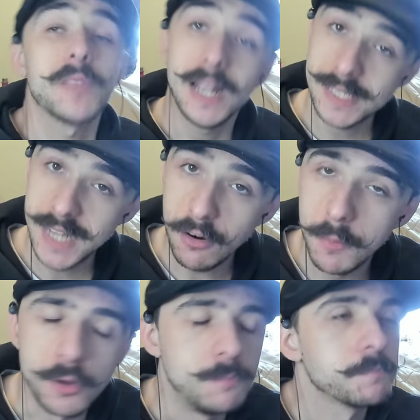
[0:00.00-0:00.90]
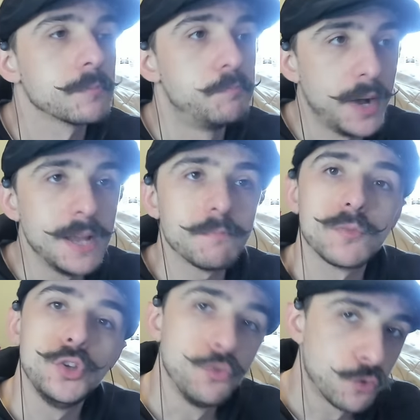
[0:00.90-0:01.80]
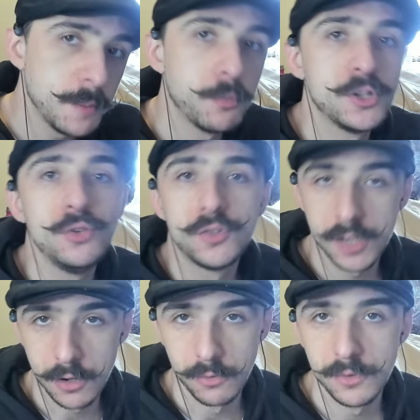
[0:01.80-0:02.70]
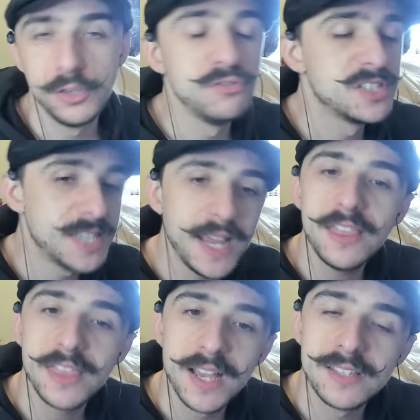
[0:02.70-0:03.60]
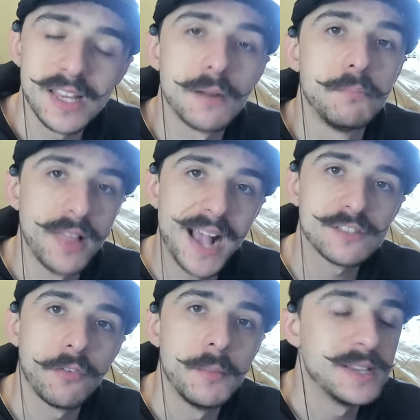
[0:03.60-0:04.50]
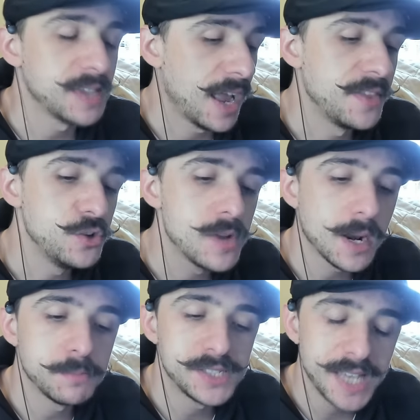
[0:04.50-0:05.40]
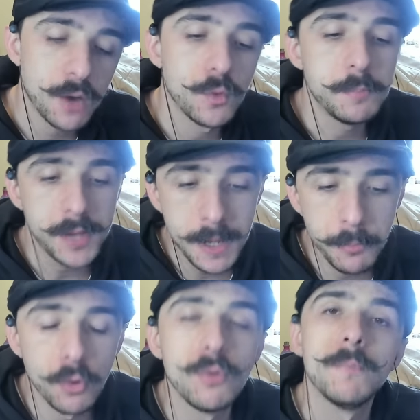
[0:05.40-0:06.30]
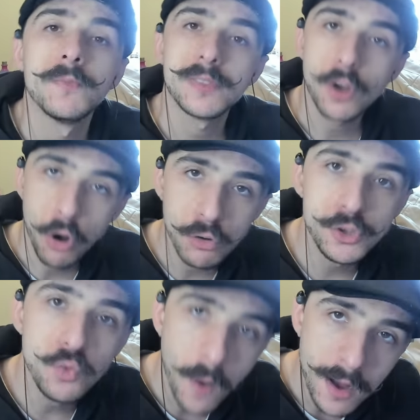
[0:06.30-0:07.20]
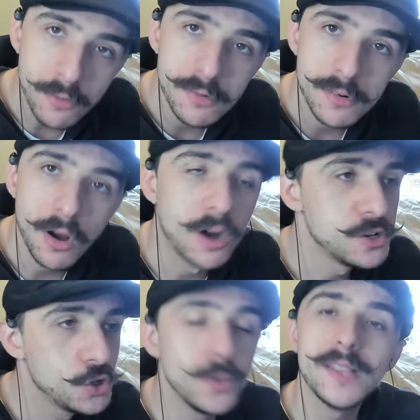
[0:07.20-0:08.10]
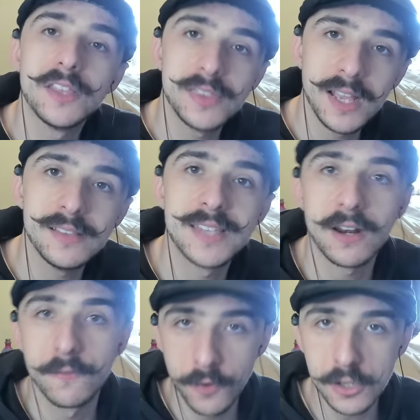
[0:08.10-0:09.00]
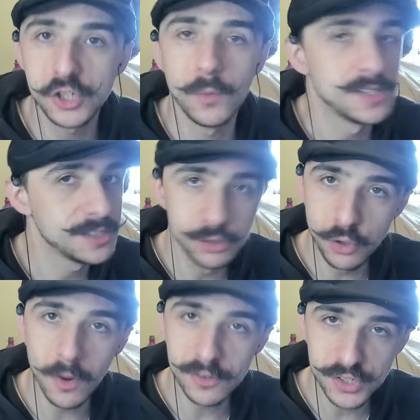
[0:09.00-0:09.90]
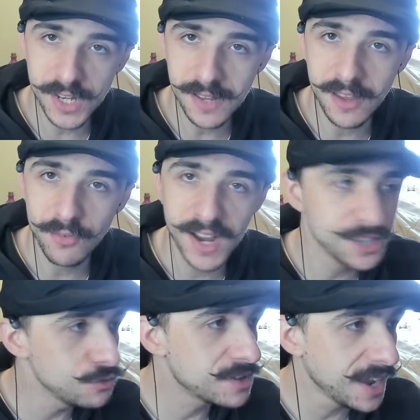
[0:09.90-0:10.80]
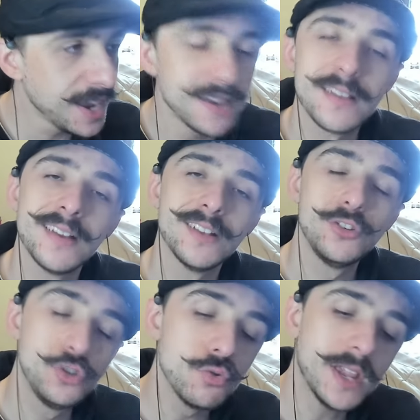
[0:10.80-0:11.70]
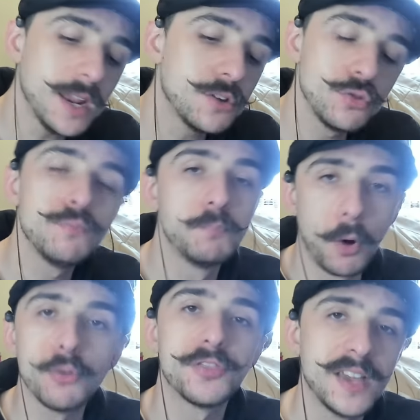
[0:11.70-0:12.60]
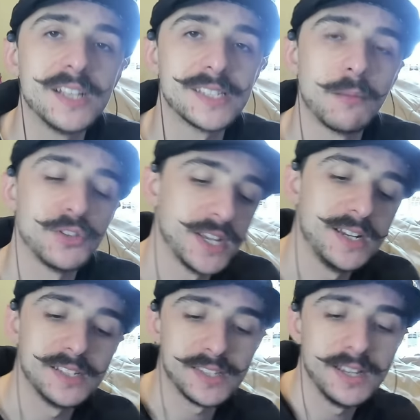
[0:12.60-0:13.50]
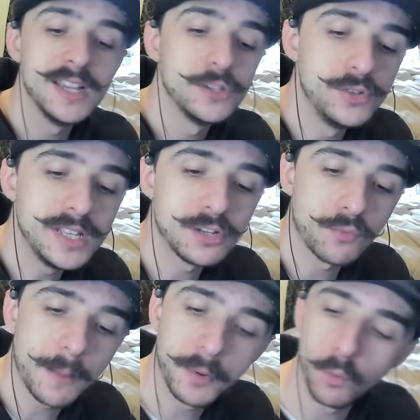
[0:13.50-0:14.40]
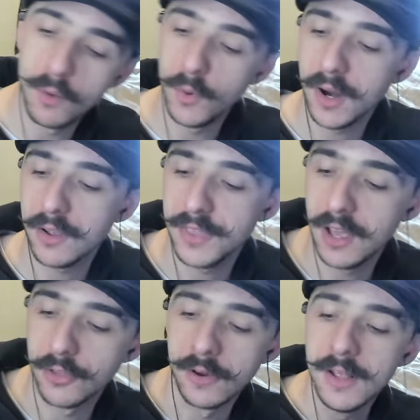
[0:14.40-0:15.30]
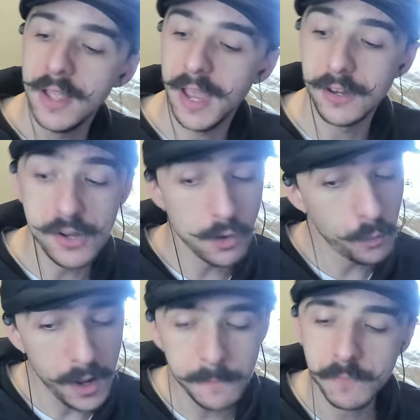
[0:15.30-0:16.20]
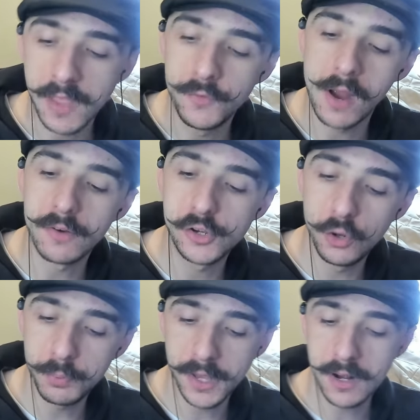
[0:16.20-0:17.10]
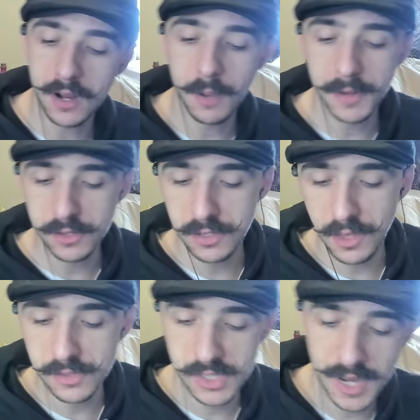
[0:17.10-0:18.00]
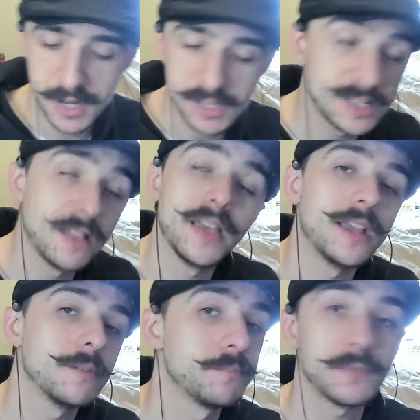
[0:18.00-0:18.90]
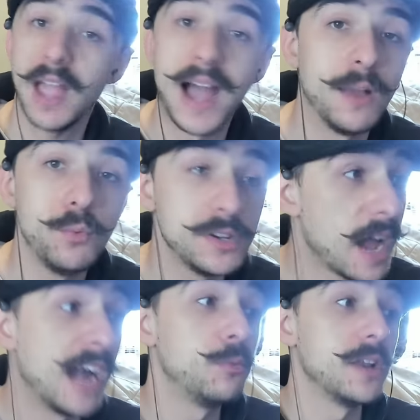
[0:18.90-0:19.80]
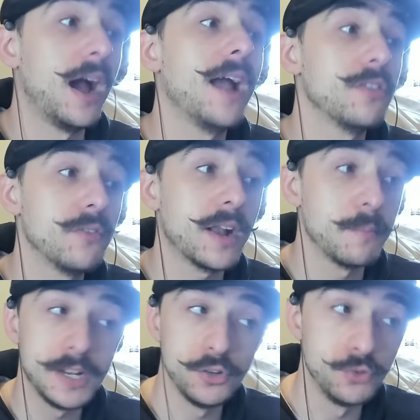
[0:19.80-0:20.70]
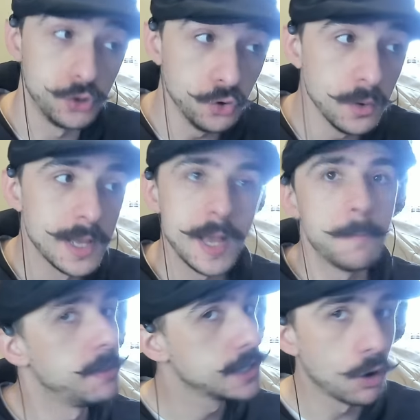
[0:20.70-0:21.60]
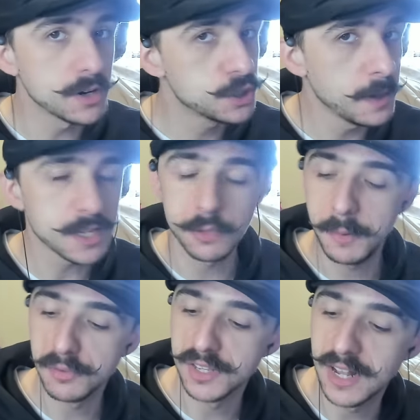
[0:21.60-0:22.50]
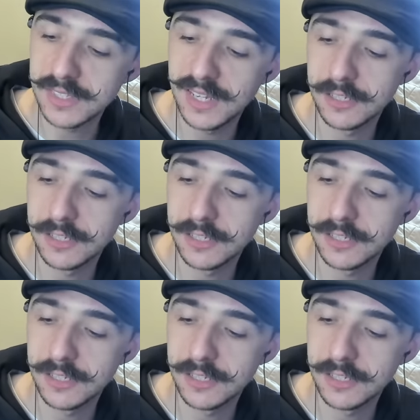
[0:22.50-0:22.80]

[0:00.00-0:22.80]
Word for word: It's terrible. But you reap what you sow. You say things that are blasphemous, and then you get upset when people call you out on doing the things that are virtuous. You do understand that, right? You can't you can't do both things simultaneously. You need to rep it one way or the other. And you know what? If you ever do plan on coming into the other side, it's not like I would I would highly recommend you do, but don't expect other people to not say